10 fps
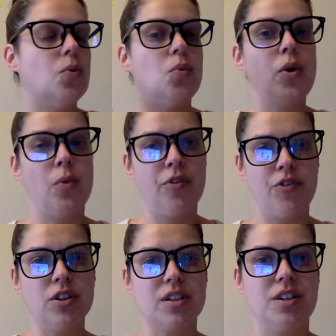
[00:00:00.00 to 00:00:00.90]
what we're
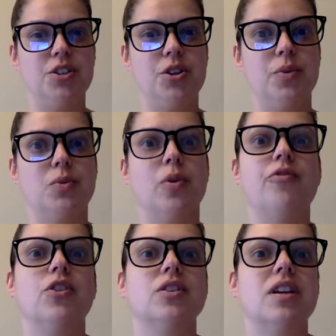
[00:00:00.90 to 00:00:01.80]
first going to do is we're
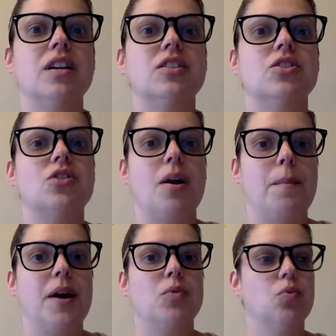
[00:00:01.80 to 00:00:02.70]
first going to start
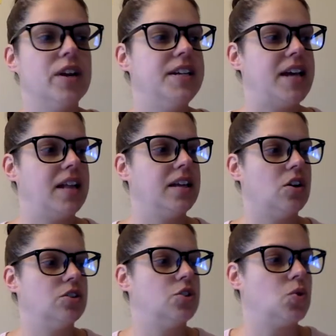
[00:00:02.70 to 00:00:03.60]
by retelling
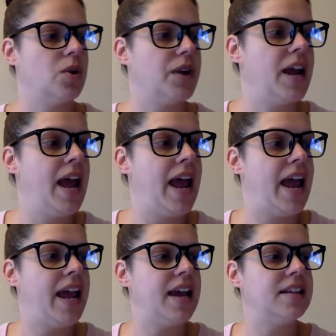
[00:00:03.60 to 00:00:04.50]
our story.
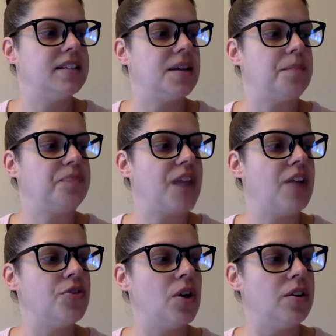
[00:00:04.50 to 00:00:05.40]
And I
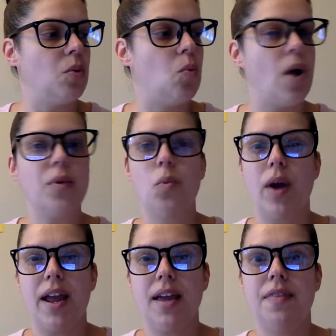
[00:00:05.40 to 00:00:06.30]
thought one
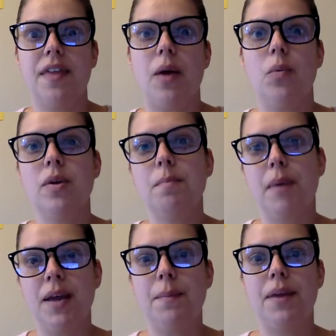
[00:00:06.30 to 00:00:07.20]
way that we
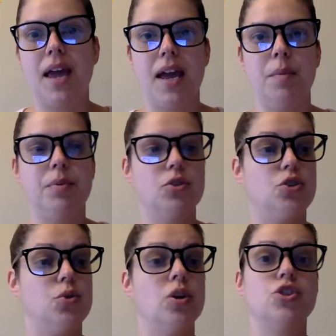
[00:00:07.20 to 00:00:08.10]
might be able
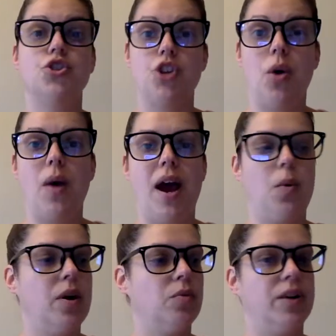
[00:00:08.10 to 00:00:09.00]
to show how
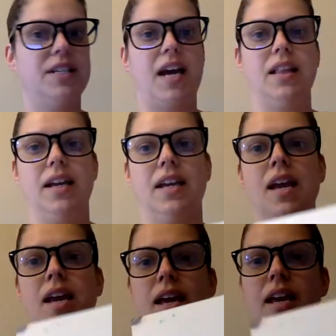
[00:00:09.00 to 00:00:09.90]
we're retelling
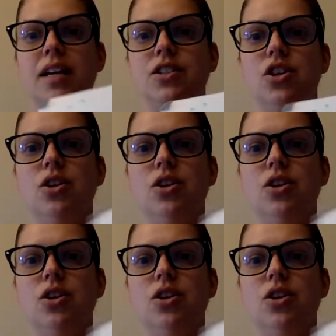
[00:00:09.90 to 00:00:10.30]
is